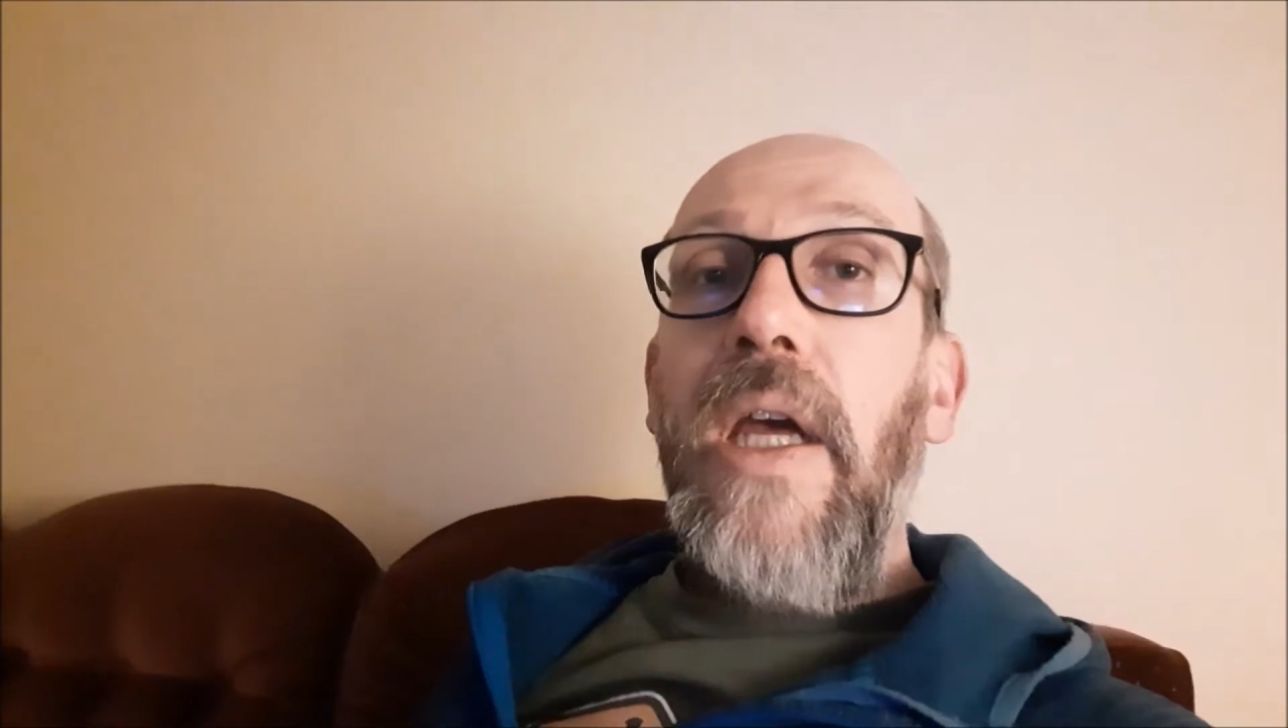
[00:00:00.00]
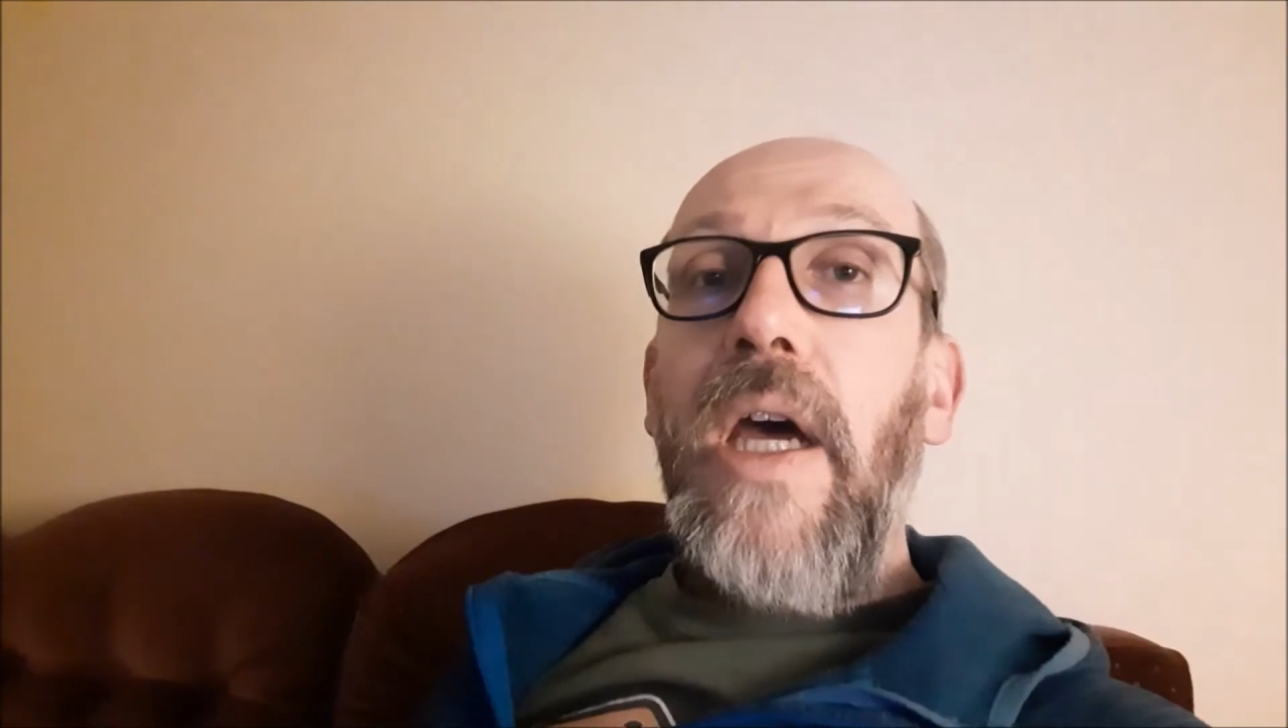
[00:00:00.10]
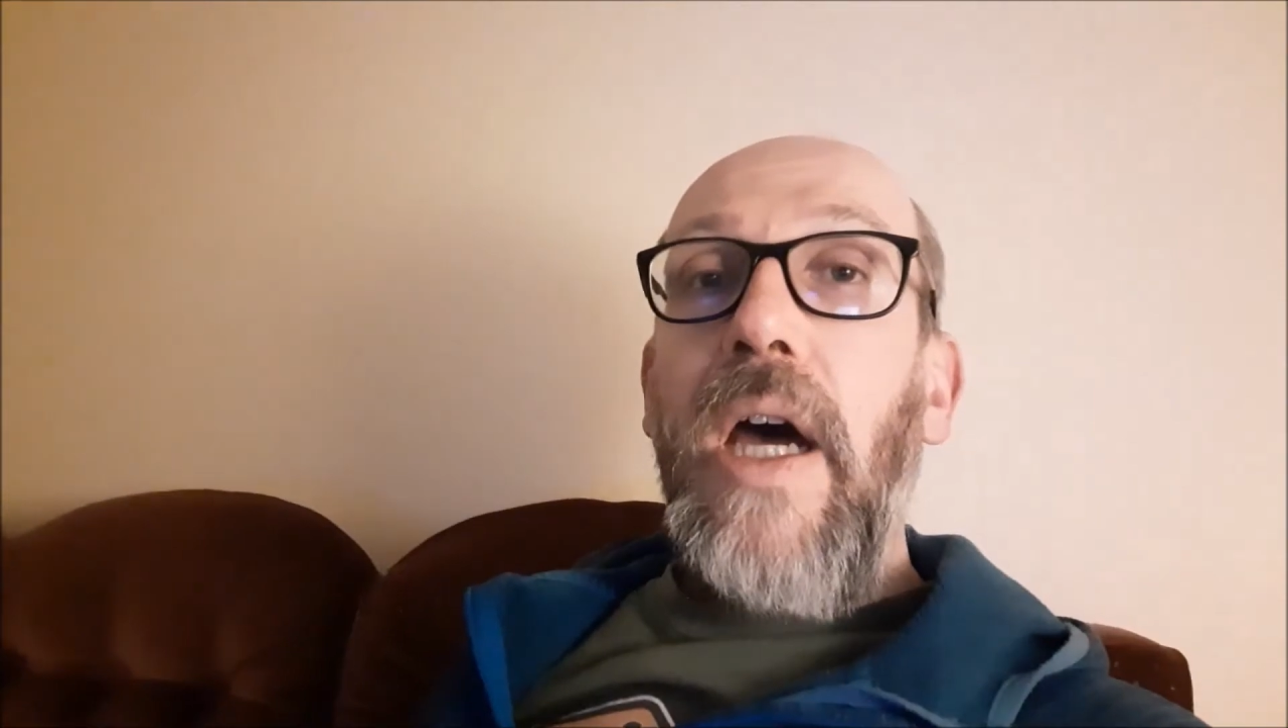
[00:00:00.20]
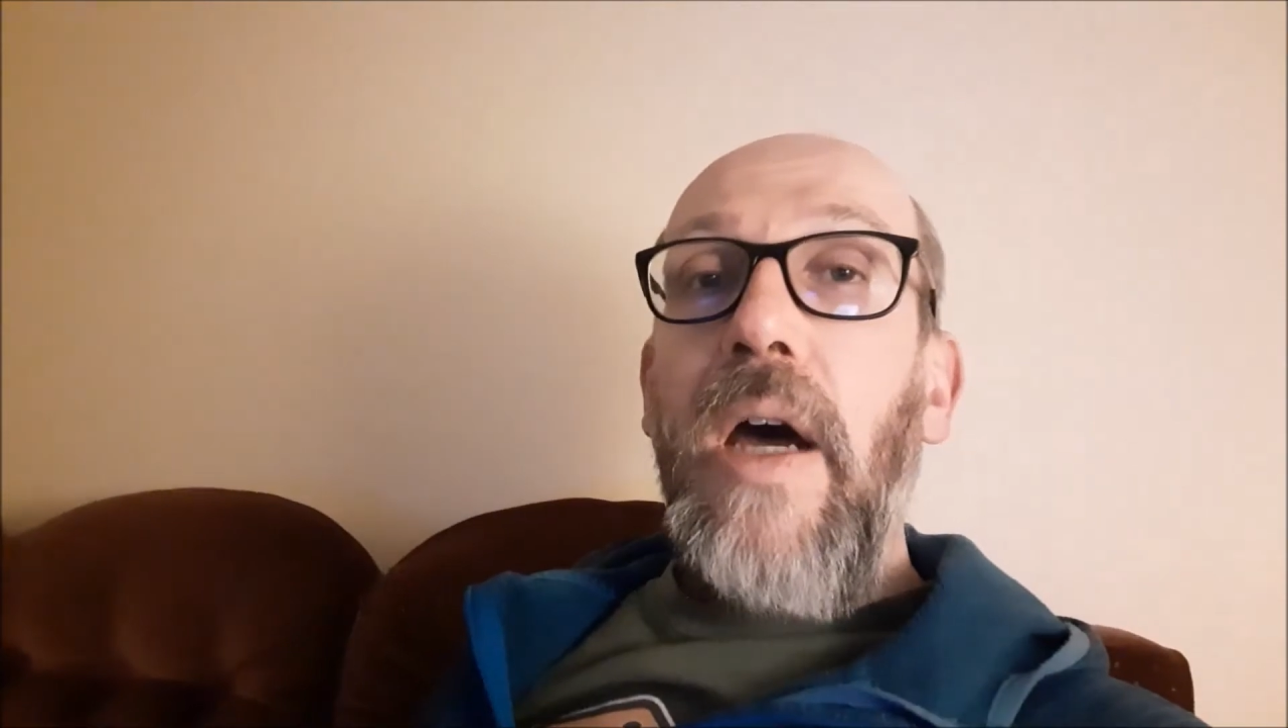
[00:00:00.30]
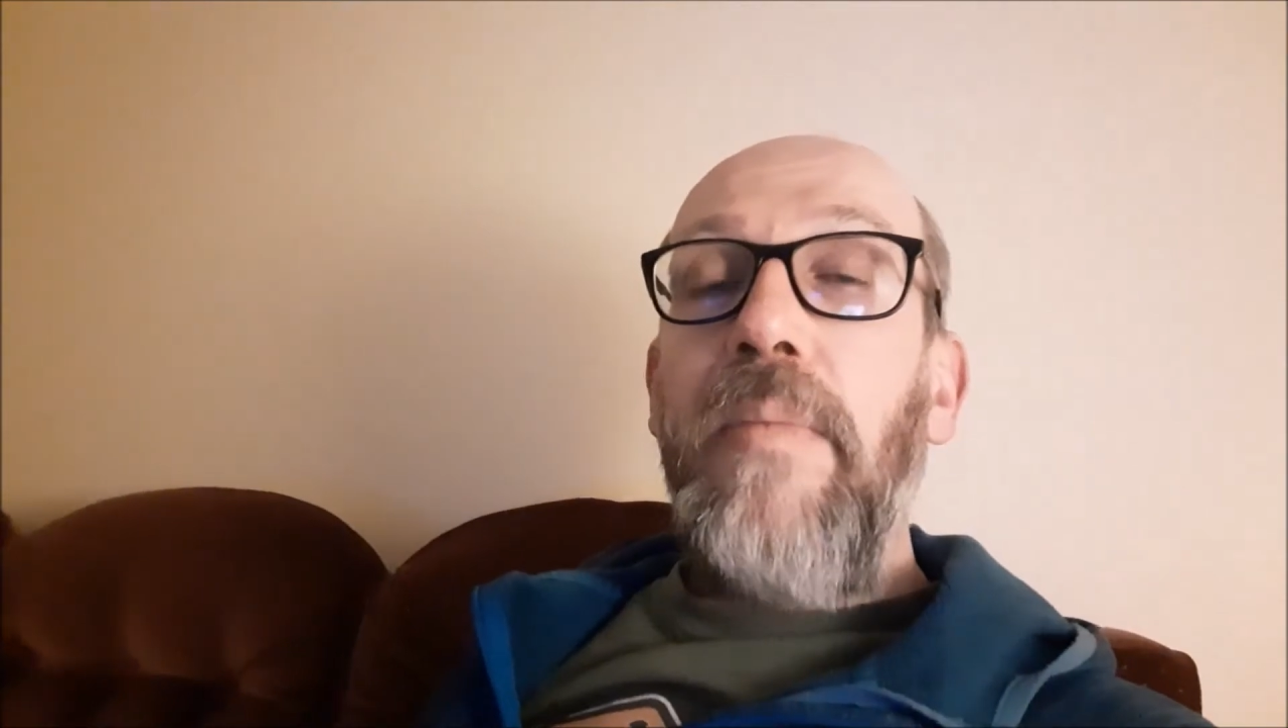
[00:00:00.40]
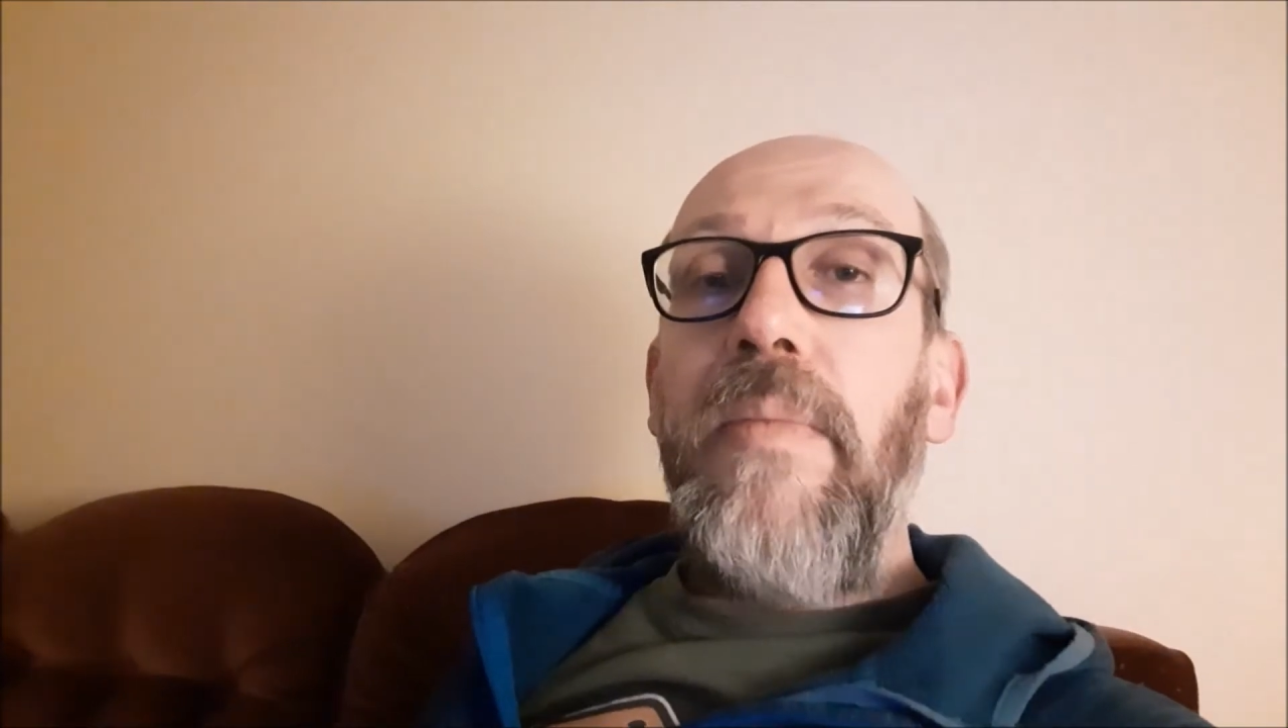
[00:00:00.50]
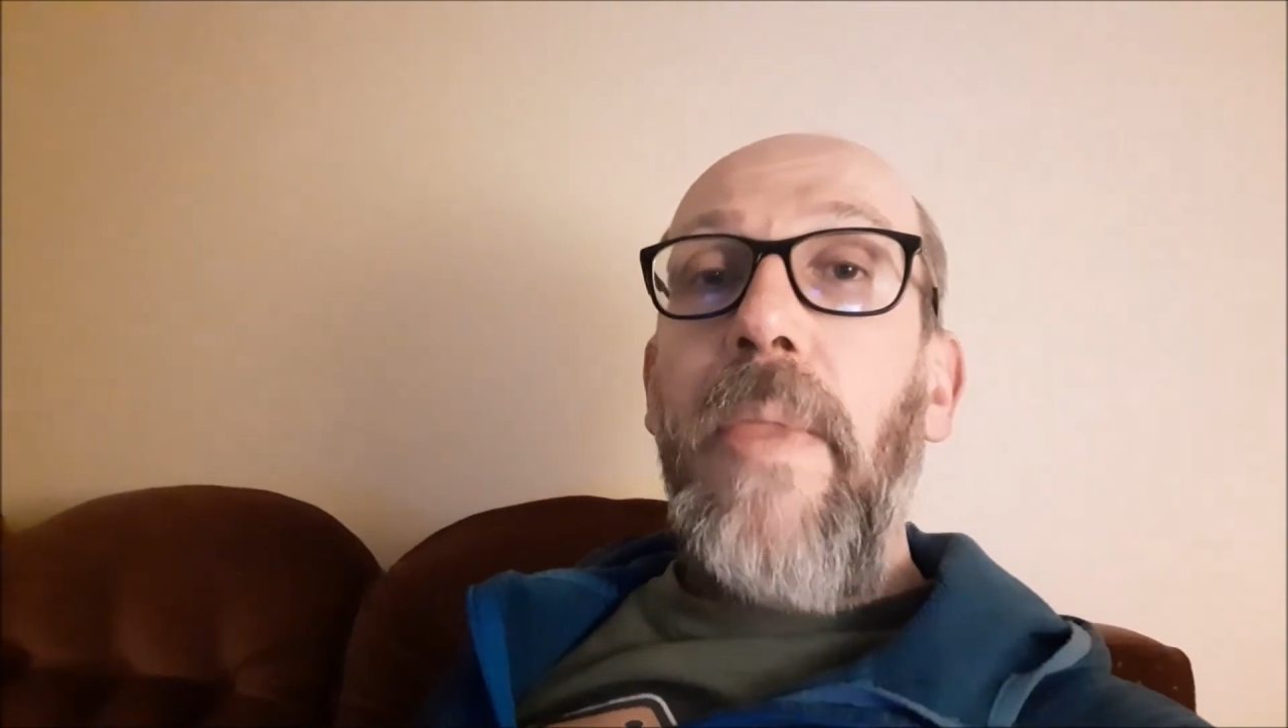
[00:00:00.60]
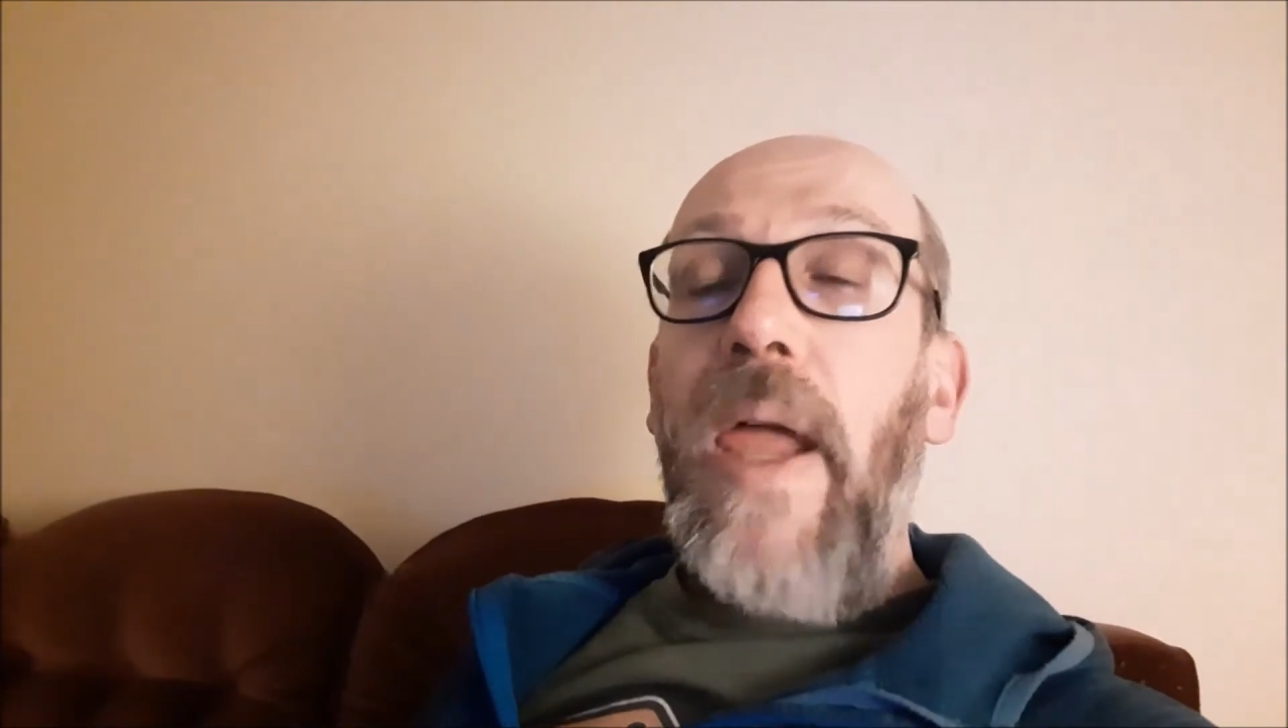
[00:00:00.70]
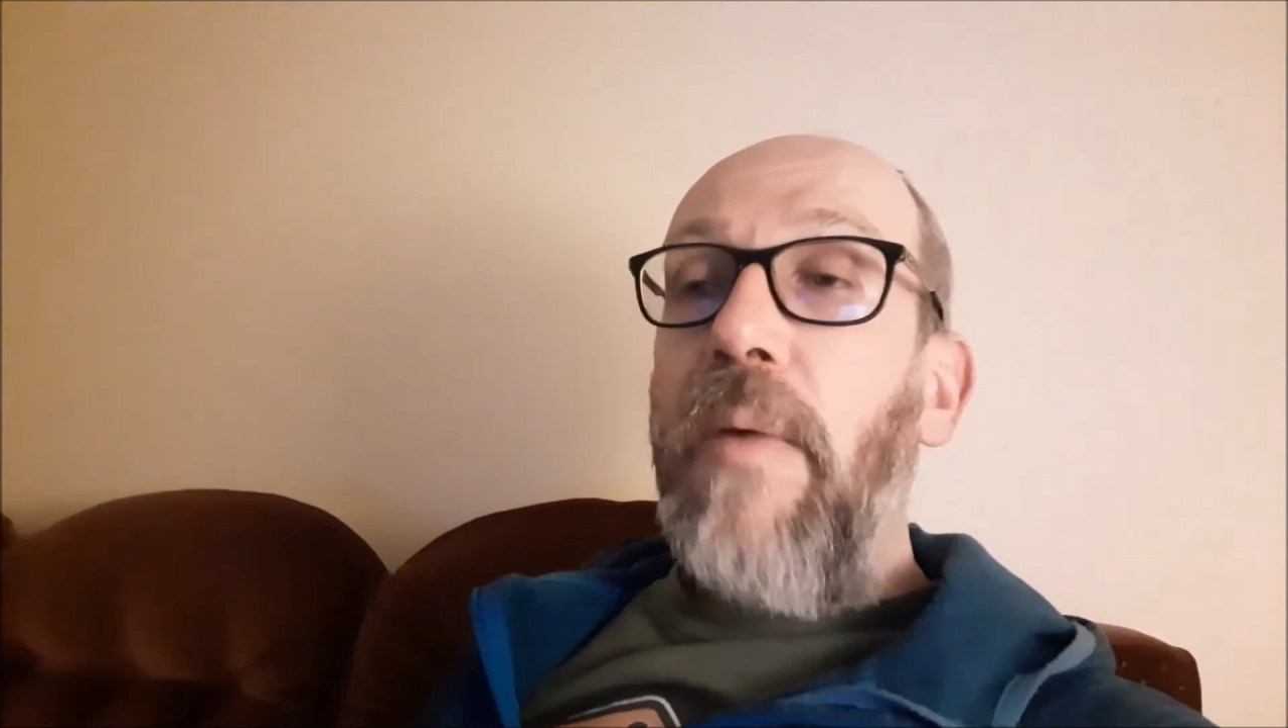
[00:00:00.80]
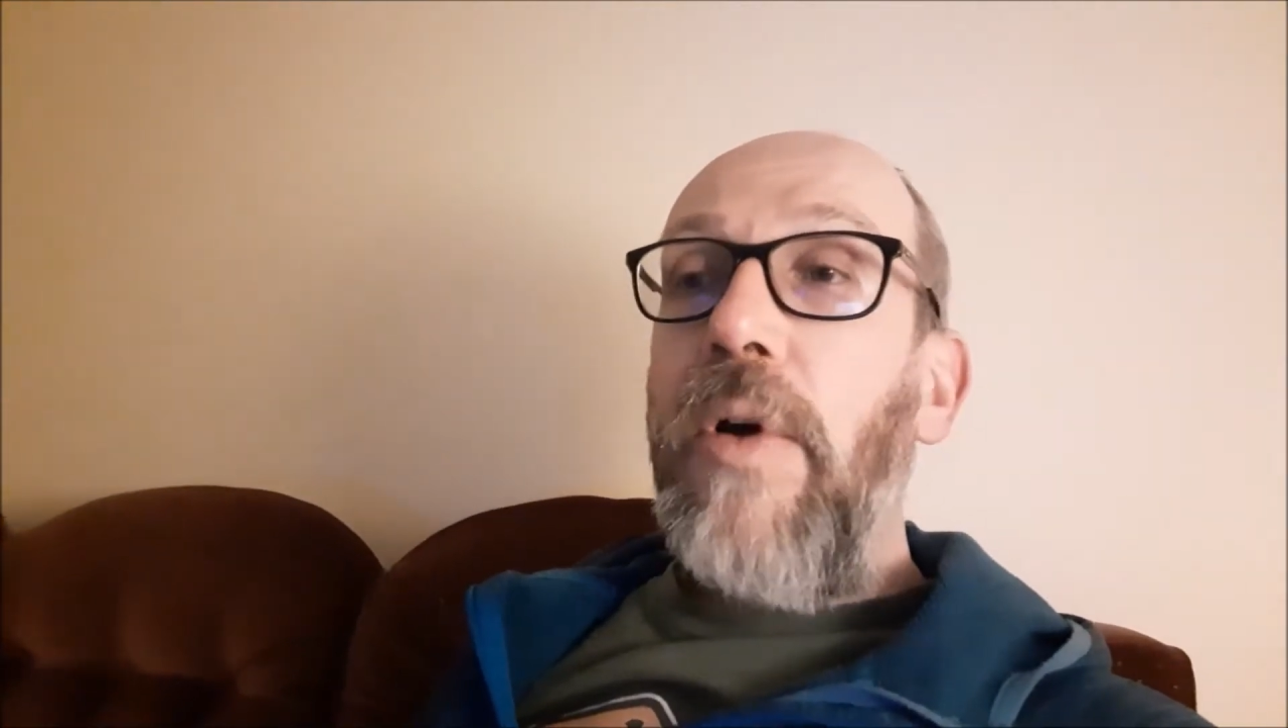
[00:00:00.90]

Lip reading: That